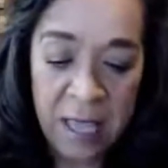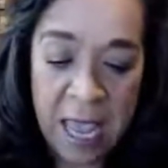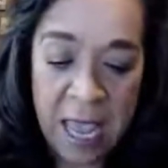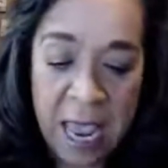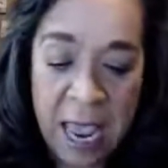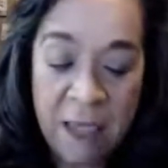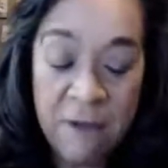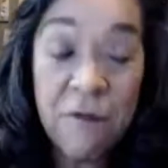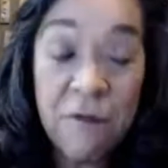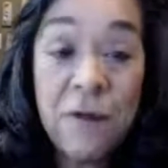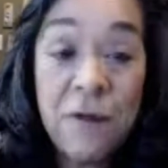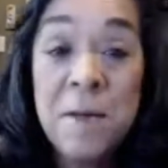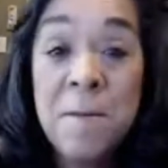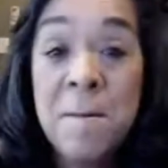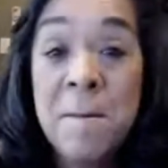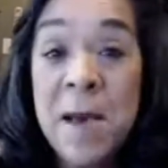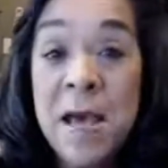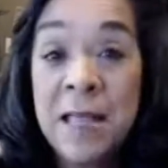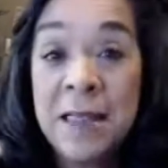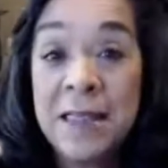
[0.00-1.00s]
Every
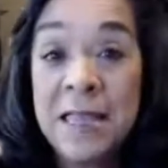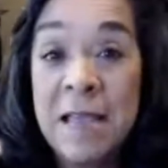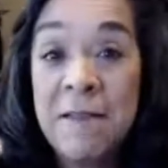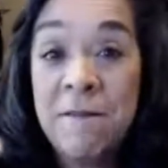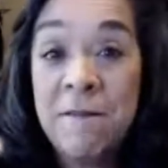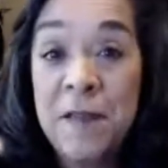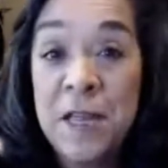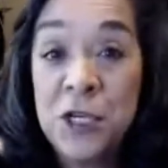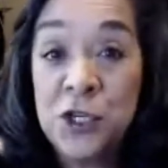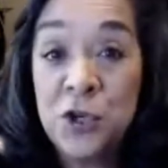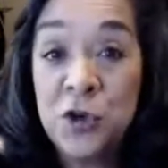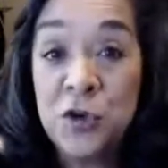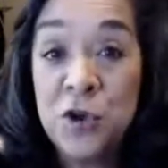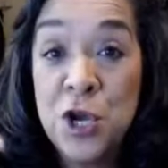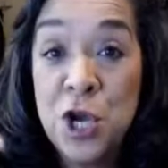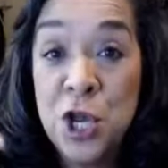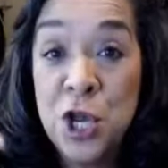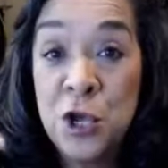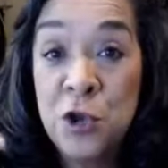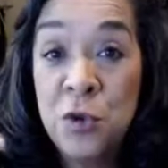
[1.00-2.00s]
month they feature
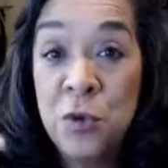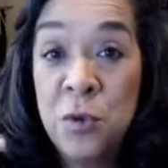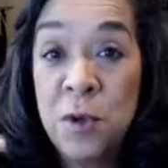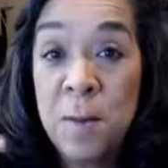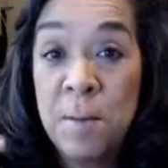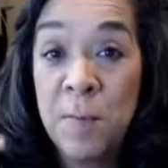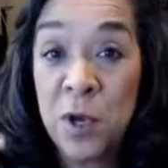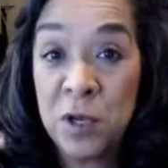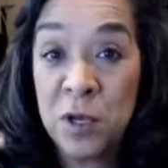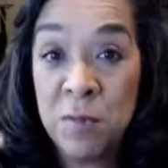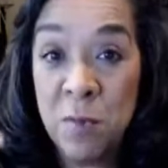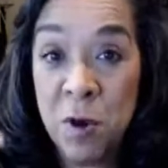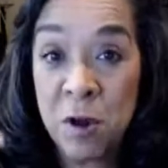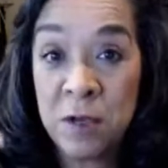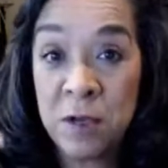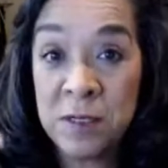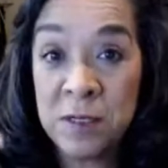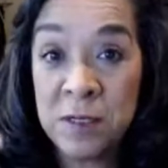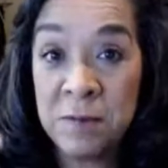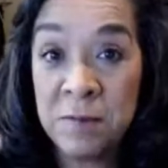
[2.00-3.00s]
new
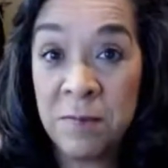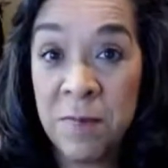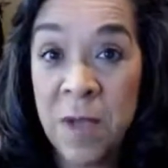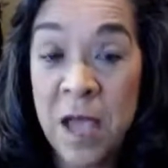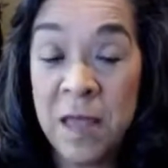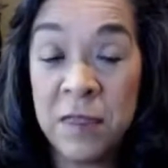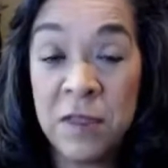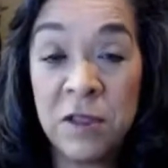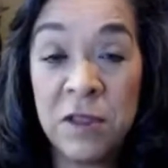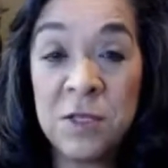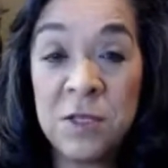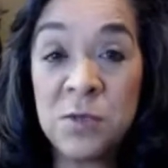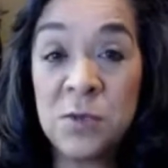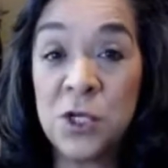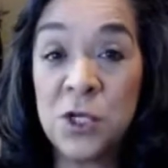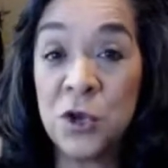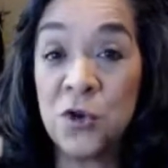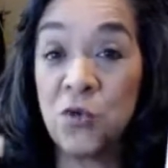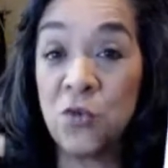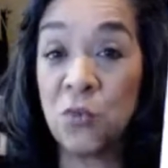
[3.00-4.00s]
bookmarks. I thought this was
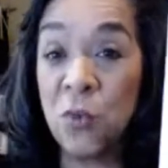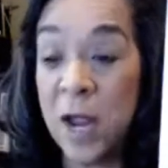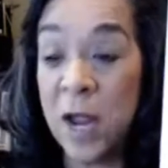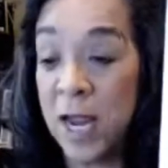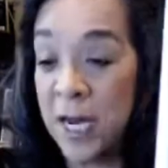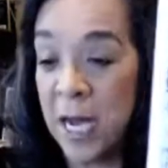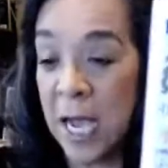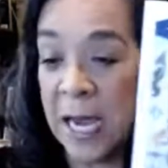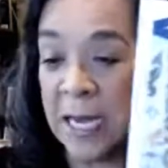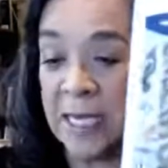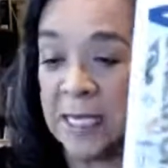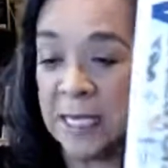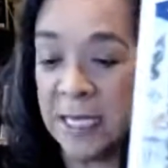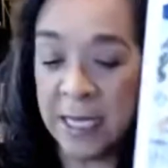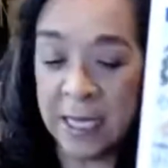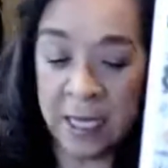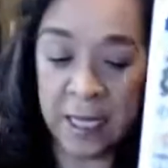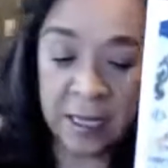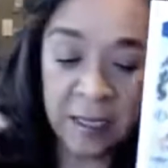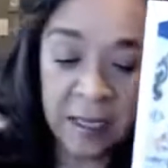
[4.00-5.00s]
a great
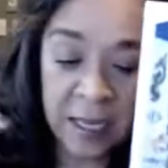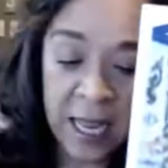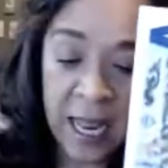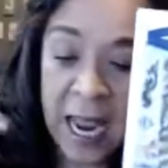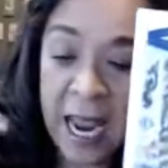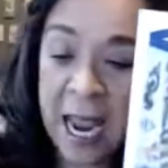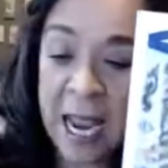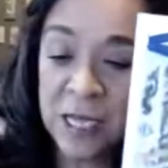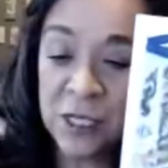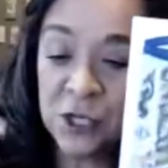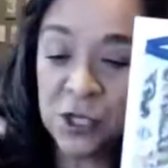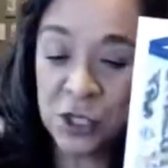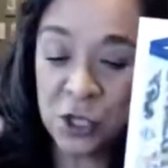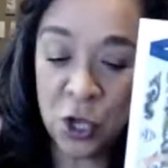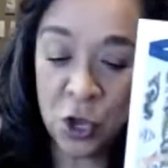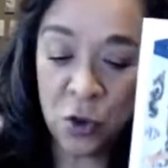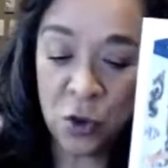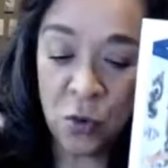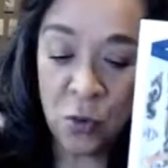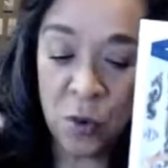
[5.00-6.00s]
idea. And
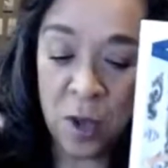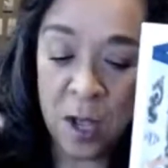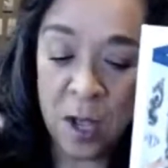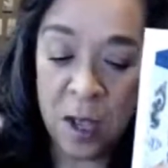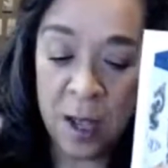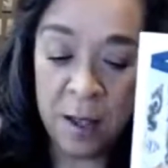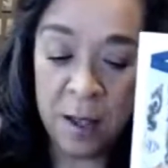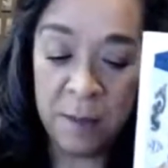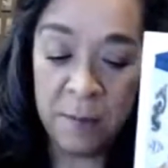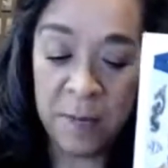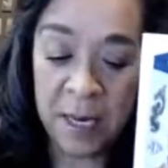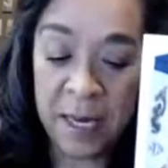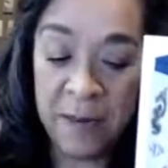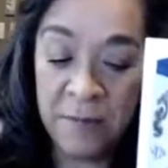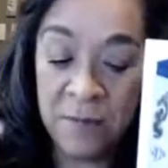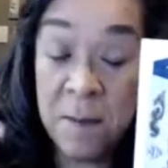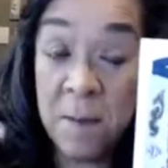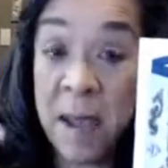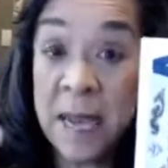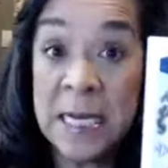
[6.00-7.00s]
so
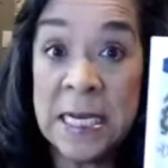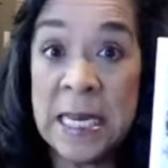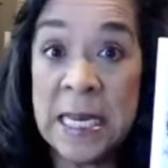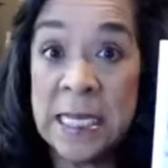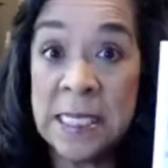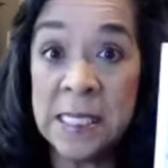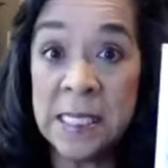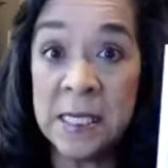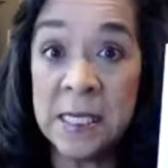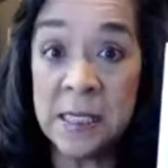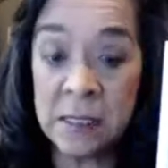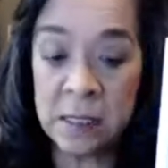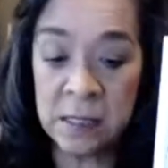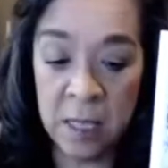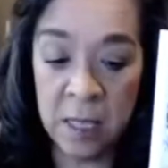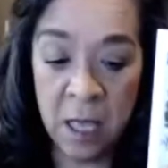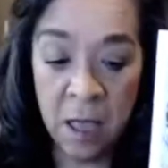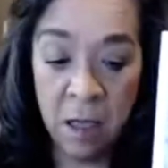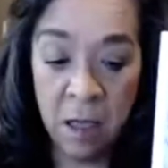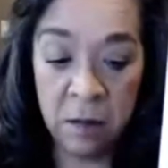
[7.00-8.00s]
even my nieces
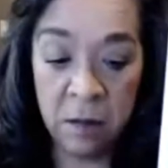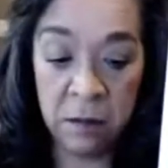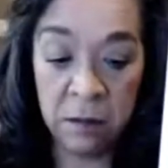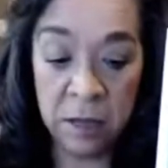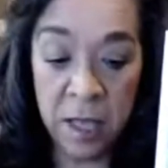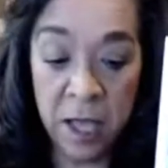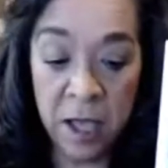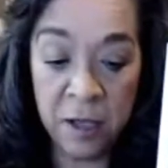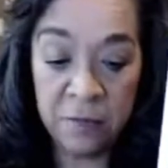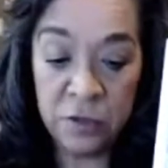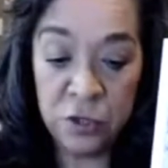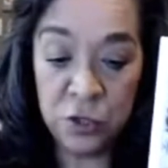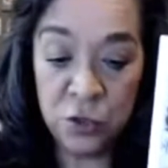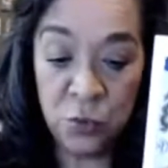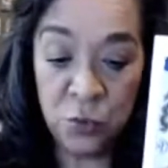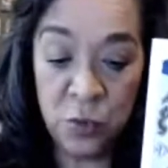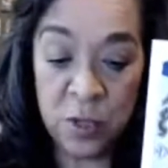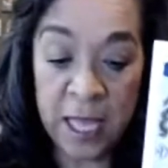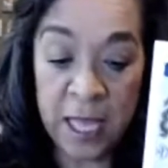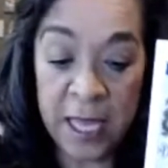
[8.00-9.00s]
love to,
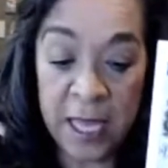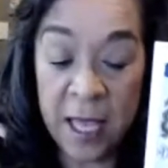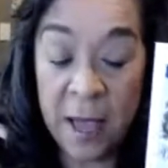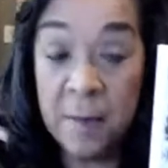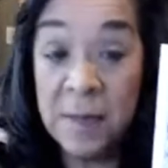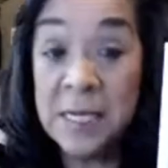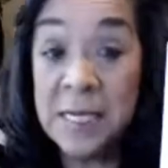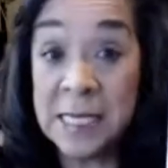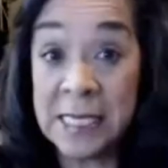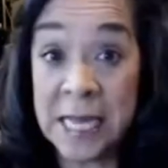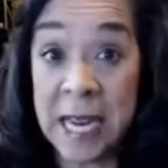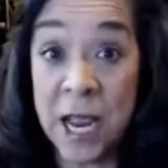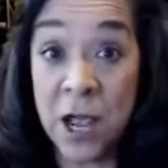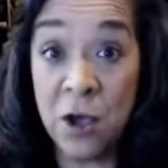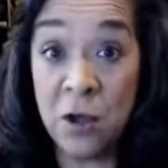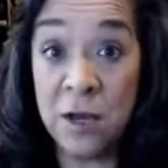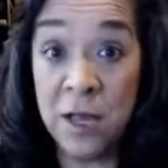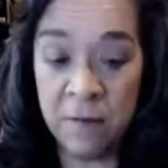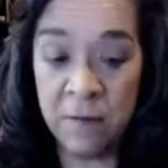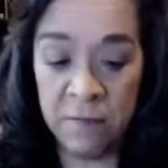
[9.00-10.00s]
when they come into
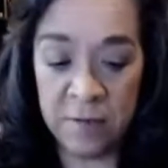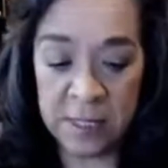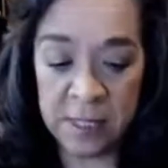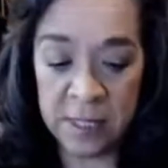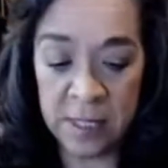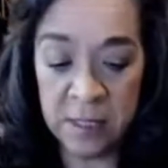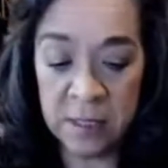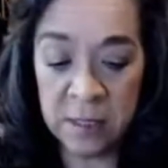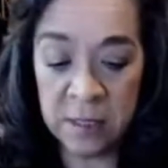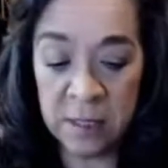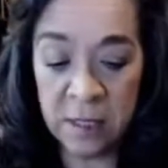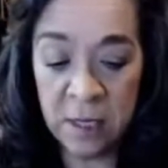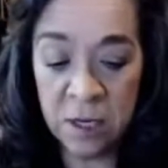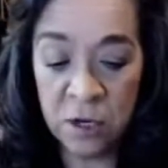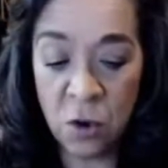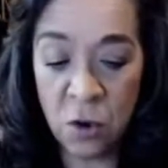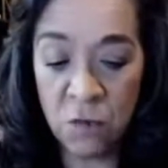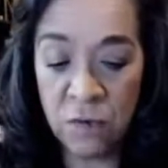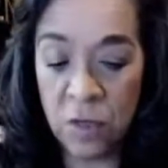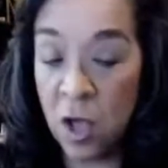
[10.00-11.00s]
town and visit
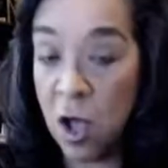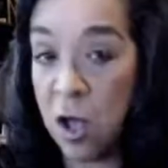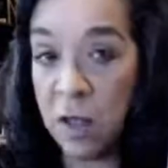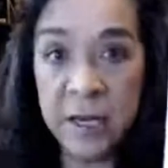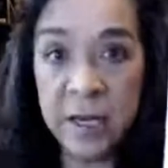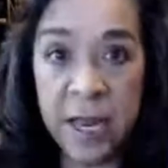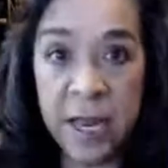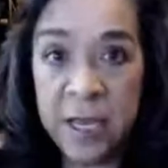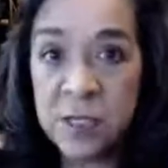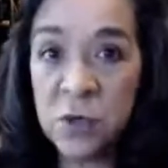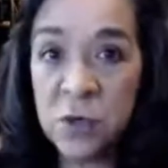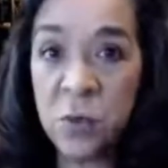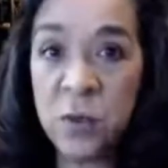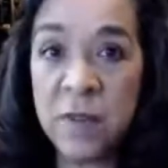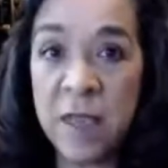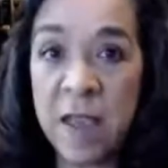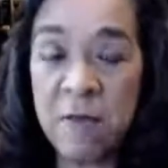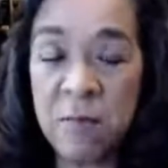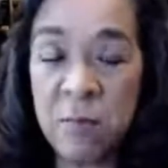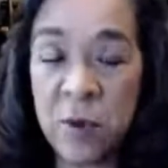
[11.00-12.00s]
over the holidays or when they
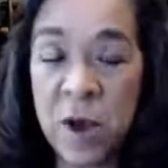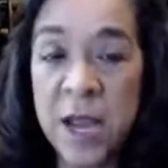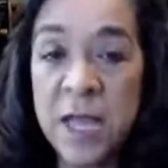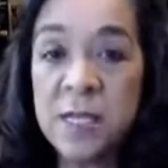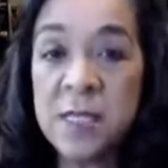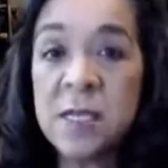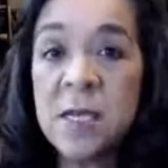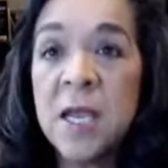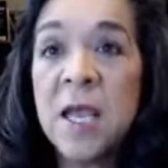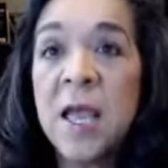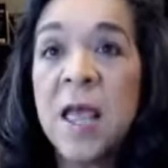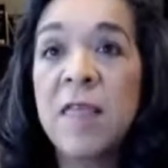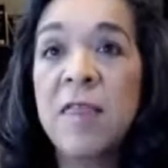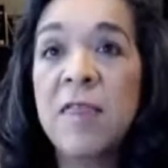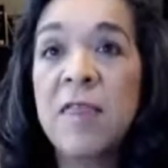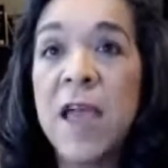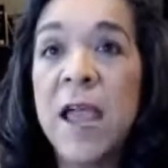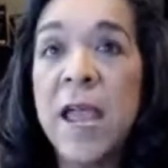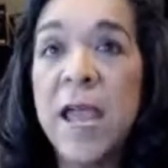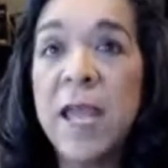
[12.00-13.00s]
have breaks,
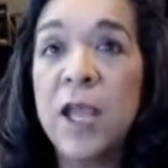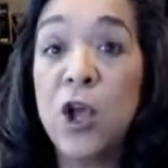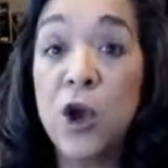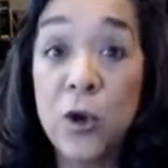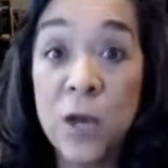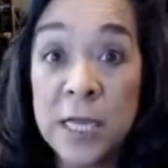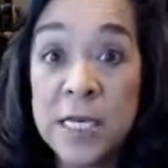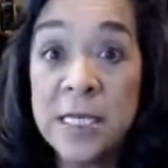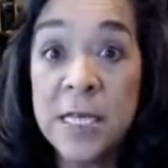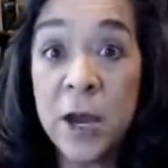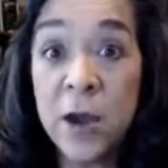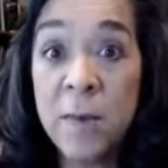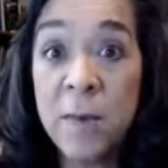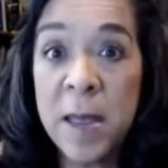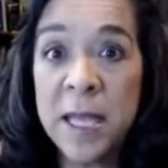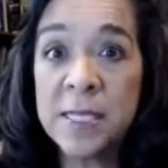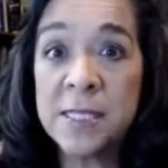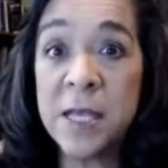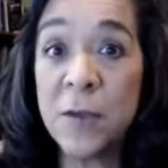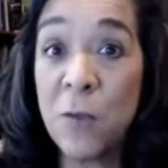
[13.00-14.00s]
they go to Interrobang
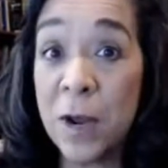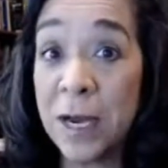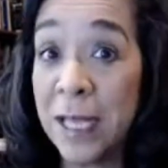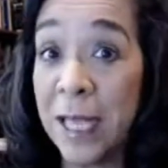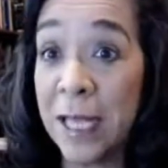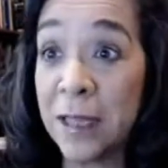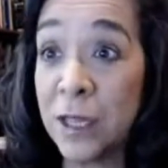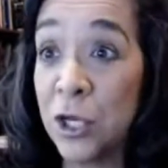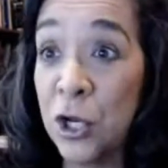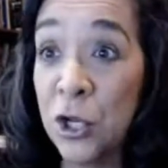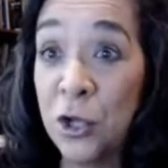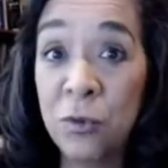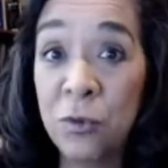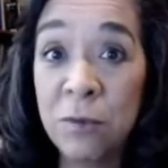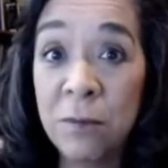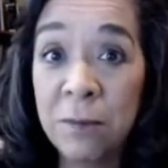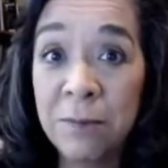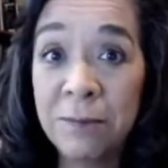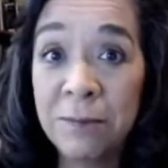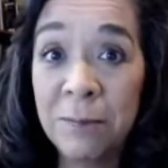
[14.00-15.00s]
because they want to get the new
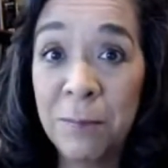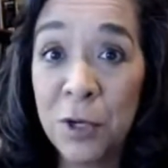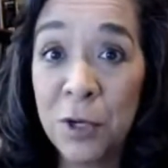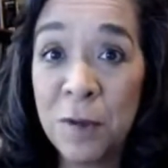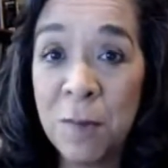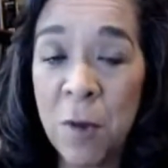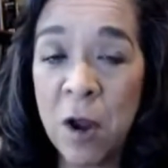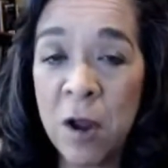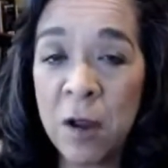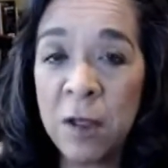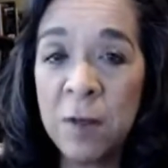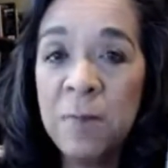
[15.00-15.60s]
bookmark.